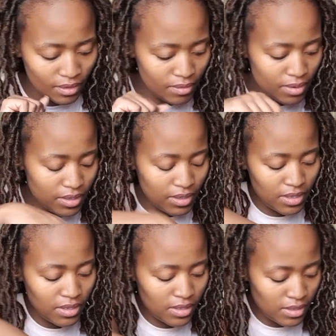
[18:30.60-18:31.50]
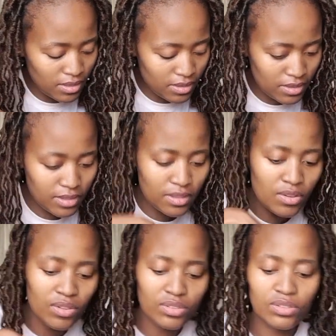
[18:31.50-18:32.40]
What else?
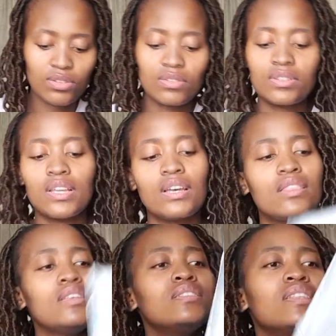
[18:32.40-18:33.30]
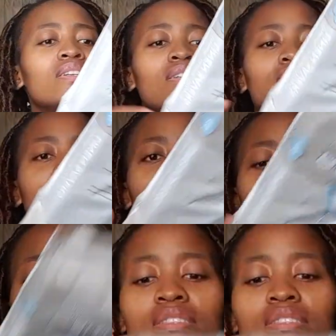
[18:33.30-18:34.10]
Also, yeah, these linen savers,